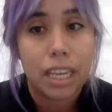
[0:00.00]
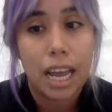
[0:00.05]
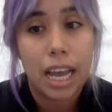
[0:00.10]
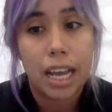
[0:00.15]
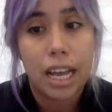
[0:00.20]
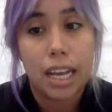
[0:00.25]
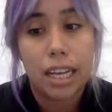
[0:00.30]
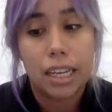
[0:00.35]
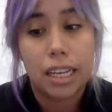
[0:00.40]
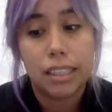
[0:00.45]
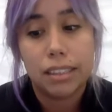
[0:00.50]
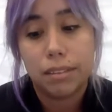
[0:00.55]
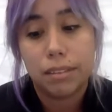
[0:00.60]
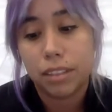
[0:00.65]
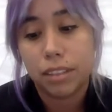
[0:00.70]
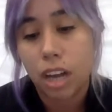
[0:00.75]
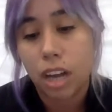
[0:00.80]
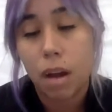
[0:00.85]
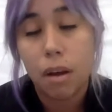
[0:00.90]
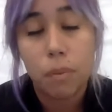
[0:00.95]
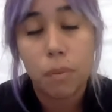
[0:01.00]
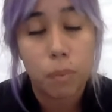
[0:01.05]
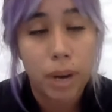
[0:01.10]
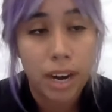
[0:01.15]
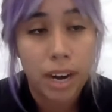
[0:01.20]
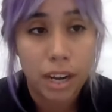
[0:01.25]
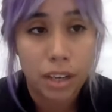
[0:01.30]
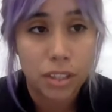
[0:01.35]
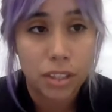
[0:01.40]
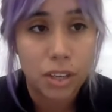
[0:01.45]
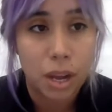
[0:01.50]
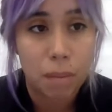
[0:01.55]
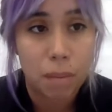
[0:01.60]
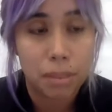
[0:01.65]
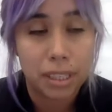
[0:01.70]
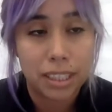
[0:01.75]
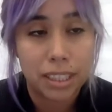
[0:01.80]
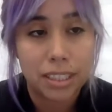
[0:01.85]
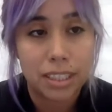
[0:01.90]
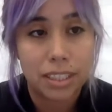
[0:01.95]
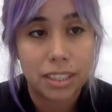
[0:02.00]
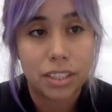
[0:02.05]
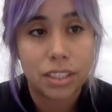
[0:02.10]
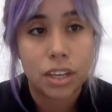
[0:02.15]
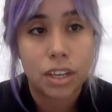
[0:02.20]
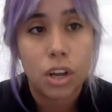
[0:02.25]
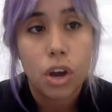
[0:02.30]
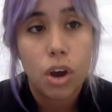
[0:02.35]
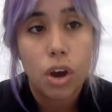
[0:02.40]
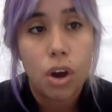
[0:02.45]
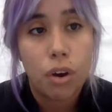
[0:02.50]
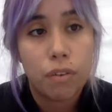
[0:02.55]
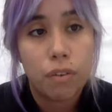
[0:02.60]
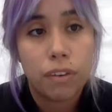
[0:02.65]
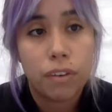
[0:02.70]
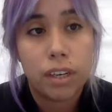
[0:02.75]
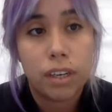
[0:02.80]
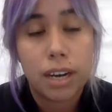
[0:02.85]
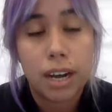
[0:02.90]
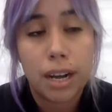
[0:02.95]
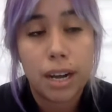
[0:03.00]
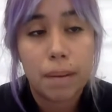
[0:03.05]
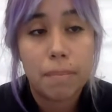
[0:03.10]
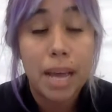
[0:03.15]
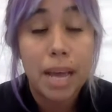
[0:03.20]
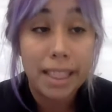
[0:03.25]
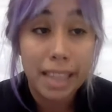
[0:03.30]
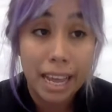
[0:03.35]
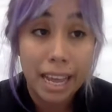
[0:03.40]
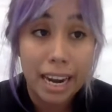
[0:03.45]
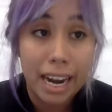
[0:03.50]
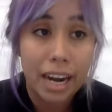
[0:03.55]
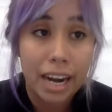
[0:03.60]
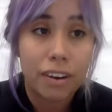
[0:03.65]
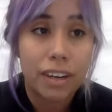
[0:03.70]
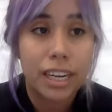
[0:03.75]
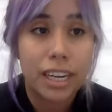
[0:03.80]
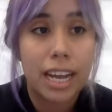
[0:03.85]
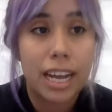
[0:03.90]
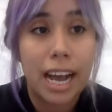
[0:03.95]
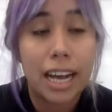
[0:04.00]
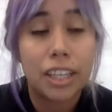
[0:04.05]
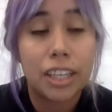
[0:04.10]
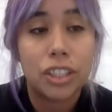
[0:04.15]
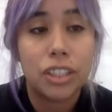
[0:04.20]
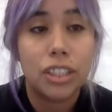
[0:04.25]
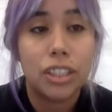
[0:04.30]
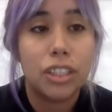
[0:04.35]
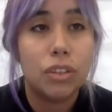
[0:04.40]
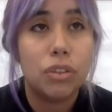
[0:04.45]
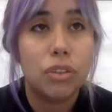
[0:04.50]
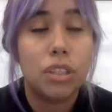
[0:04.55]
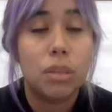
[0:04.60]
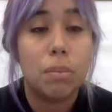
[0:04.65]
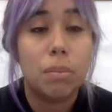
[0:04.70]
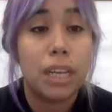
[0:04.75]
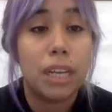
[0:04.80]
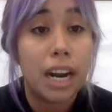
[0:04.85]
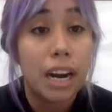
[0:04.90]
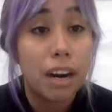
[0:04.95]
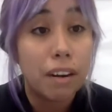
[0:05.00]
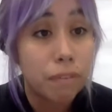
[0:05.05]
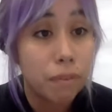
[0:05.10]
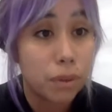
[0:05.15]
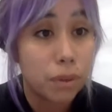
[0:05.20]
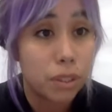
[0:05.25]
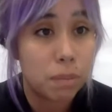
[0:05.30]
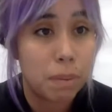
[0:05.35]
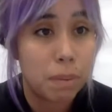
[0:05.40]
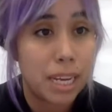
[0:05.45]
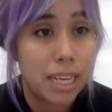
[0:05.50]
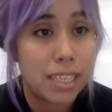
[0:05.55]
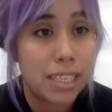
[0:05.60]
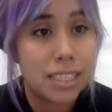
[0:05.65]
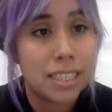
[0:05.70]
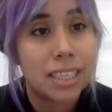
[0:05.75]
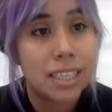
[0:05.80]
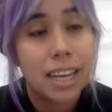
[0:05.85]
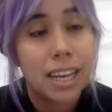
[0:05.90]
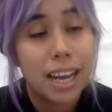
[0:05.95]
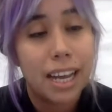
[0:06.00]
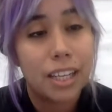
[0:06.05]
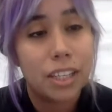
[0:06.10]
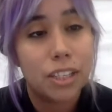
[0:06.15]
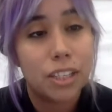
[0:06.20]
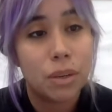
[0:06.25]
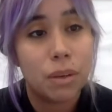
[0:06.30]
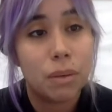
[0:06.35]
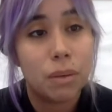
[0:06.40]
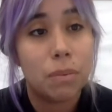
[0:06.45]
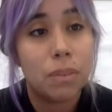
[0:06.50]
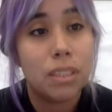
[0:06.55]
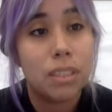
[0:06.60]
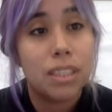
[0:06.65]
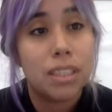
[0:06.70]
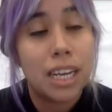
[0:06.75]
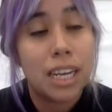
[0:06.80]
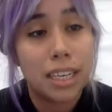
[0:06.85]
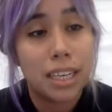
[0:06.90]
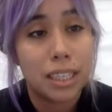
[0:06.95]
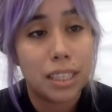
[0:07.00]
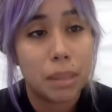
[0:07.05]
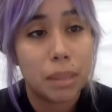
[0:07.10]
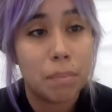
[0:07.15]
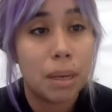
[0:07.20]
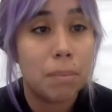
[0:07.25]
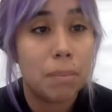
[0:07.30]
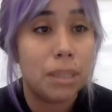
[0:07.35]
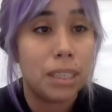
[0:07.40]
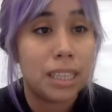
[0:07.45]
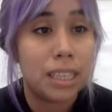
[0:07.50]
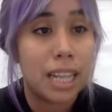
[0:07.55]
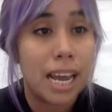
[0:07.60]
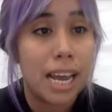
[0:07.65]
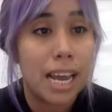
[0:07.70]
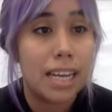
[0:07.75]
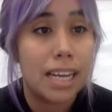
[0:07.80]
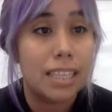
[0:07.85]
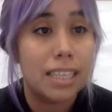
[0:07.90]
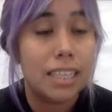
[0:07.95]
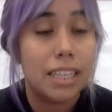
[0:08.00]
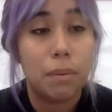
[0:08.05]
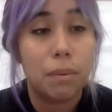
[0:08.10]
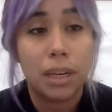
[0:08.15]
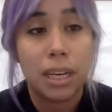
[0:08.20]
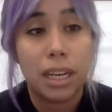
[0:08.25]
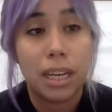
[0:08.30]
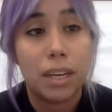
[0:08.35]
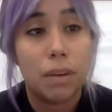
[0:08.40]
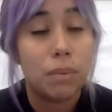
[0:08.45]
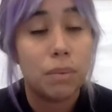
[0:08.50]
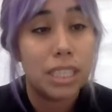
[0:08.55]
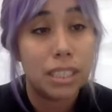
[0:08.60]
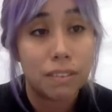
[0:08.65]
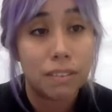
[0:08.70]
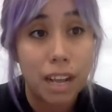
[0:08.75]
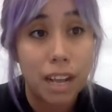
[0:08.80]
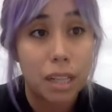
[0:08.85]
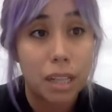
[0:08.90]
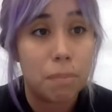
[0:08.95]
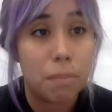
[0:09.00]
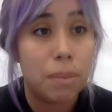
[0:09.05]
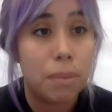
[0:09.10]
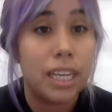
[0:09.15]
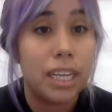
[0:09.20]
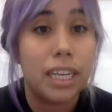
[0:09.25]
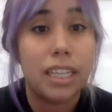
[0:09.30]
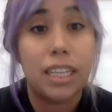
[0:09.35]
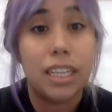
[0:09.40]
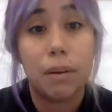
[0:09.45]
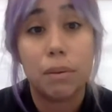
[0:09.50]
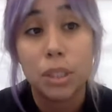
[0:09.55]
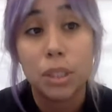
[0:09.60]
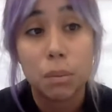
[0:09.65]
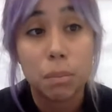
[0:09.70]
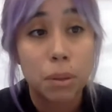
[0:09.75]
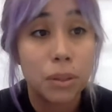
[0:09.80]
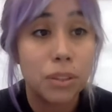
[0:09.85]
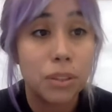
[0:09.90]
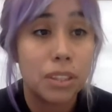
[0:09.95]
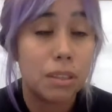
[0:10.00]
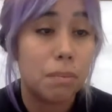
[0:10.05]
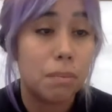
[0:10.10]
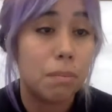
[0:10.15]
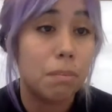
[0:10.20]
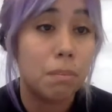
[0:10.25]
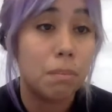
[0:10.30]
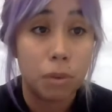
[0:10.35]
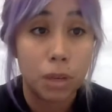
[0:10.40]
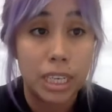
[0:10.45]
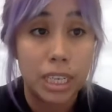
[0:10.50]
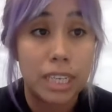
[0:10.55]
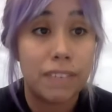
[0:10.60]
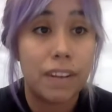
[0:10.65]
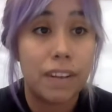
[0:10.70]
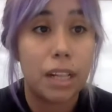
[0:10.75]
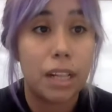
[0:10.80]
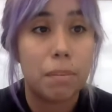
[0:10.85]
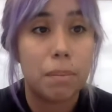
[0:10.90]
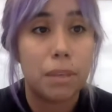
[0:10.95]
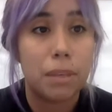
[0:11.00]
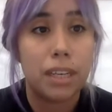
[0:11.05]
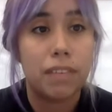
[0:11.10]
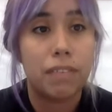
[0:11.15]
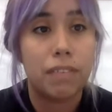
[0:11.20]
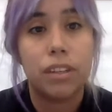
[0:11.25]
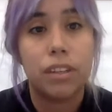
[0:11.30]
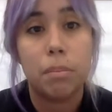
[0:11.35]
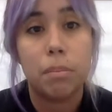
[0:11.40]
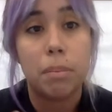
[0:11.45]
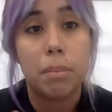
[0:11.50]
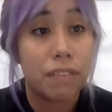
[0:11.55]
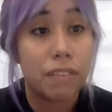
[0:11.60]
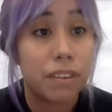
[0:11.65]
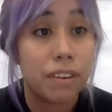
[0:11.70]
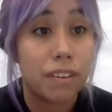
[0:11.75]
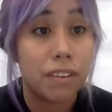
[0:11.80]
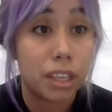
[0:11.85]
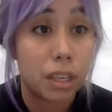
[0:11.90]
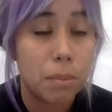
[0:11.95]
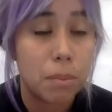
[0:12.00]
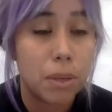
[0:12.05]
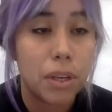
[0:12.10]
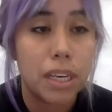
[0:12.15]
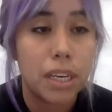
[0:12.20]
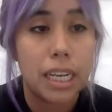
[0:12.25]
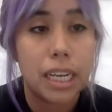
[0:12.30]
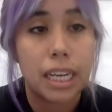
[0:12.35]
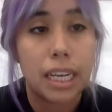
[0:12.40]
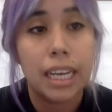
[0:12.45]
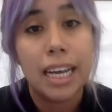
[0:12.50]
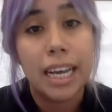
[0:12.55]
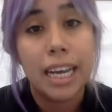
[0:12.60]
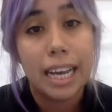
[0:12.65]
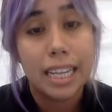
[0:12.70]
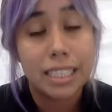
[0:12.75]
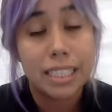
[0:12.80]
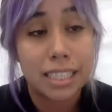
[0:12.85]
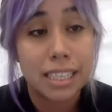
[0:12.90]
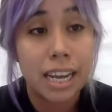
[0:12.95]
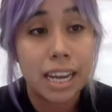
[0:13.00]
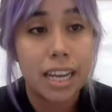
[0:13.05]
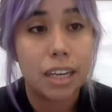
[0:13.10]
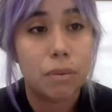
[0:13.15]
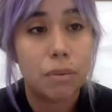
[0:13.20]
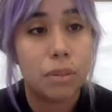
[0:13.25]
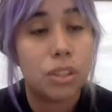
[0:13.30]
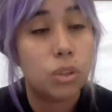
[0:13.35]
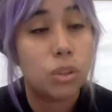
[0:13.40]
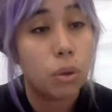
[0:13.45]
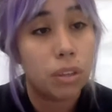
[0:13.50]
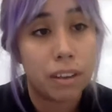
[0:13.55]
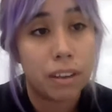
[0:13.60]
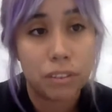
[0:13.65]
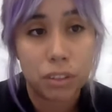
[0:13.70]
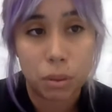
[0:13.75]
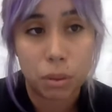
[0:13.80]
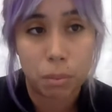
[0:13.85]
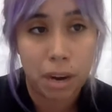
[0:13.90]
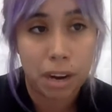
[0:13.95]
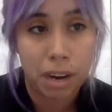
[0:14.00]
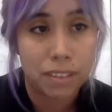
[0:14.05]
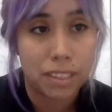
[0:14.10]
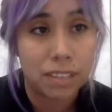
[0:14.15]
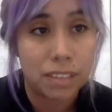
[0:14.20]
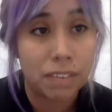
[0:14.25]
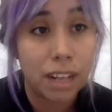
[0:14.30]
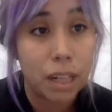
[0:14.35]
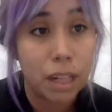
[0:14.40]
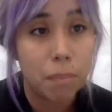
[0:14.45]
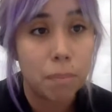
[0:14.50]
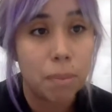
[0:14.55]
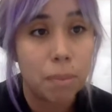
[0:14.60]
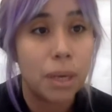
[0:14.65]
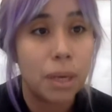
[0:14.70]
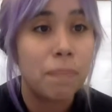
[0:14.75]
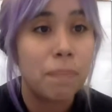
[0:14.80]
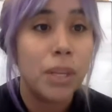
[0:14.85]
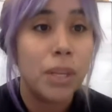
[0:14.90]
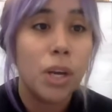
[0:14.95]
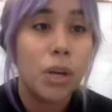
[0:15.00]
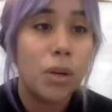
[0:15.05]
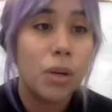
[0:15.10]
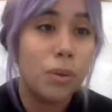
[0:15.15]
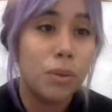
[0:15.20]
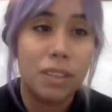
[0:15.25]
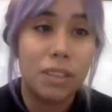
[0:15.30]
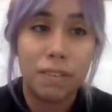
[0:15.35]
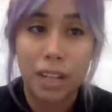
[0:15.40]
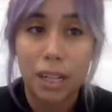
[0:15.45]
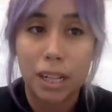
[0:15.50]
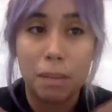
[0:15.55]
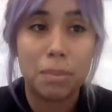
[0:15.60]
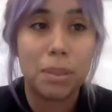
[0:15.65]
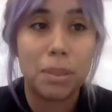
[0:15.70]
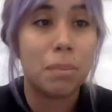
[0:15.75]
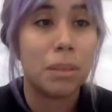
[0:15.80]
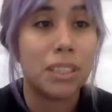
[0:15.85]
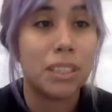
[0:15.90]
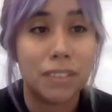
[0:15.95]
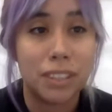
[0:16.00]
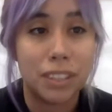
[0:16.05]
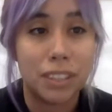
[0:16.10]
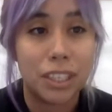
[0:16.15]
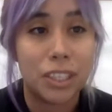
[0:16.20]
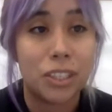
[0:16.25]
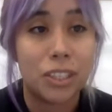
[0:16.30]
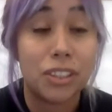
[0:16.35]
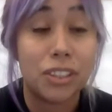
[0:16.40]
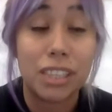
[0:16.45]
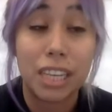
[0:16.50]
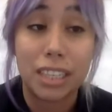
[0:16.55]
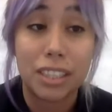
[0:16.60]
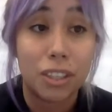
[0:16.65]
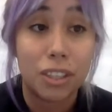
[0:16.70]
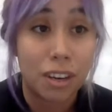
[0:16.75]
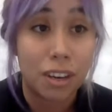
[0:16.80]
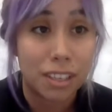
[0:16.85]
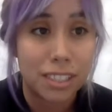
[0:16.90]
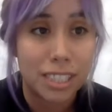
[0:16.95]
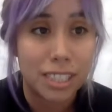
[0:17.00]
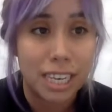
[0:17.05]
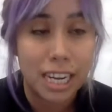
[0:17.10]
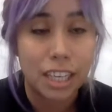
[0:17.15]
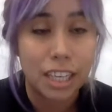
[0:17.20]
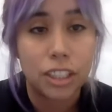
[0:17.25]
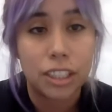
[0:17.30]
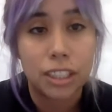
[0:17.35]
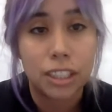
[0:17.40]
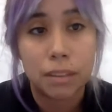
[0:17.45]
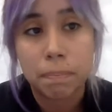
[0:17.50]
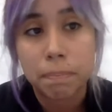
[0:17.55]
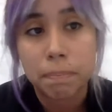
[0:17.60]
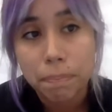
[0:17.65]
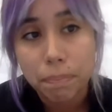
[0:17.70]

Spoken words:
warehouse complexes over. That area actually used to be an Air Force base, and so it was technically public land, and they were going to redevelop it, and they were supposed to redevelop it for the benefit of the community. Instead, it was sold off to a private developer who develops a bunch of industrial sites across the nation.